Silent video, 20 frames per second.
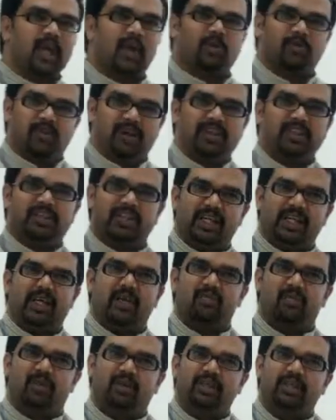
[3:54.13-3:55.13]
I was mentioning
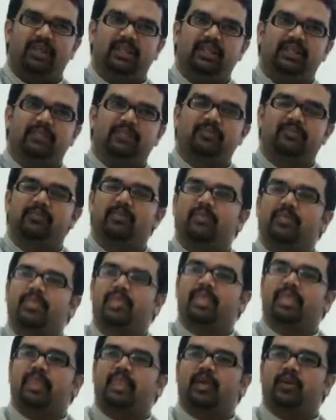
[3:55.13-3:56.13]
about.
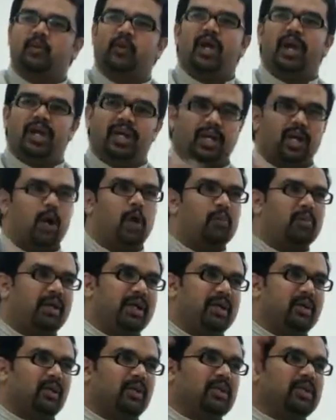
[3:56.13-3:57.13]
Today I will
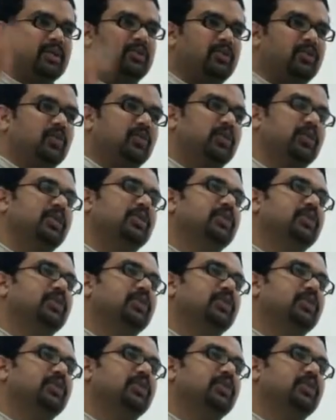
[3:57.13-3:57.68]
elaborate on these two.